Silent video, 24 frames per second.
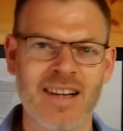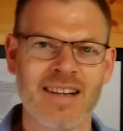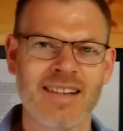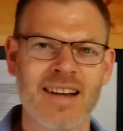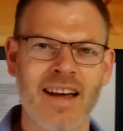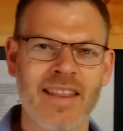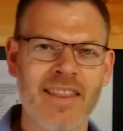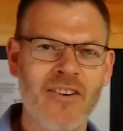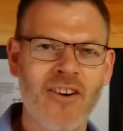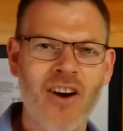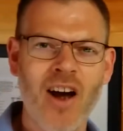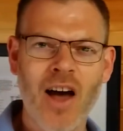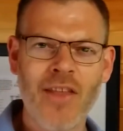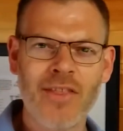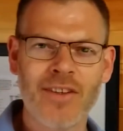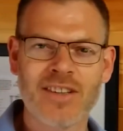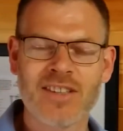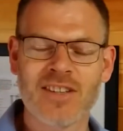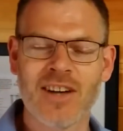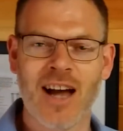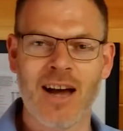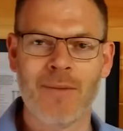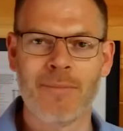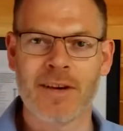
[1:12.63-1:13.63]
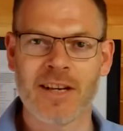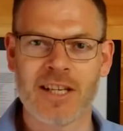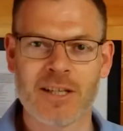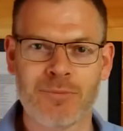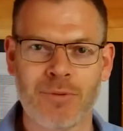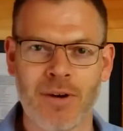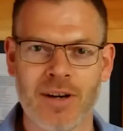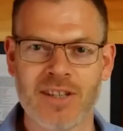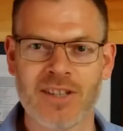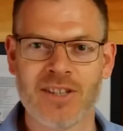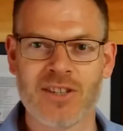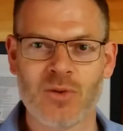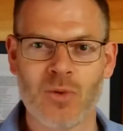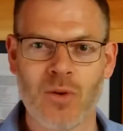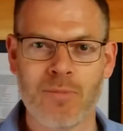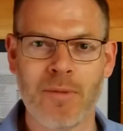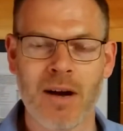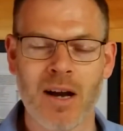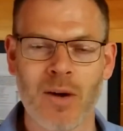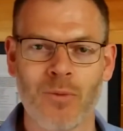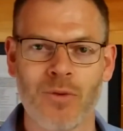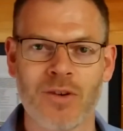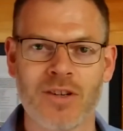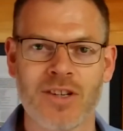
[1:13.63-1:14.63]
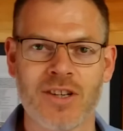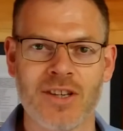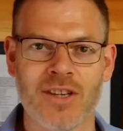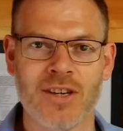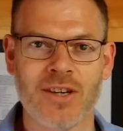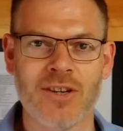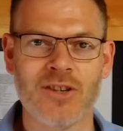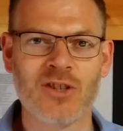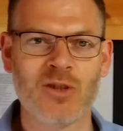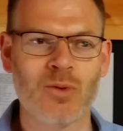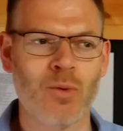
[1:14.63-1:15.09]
Now there are other time expressions we might want to use.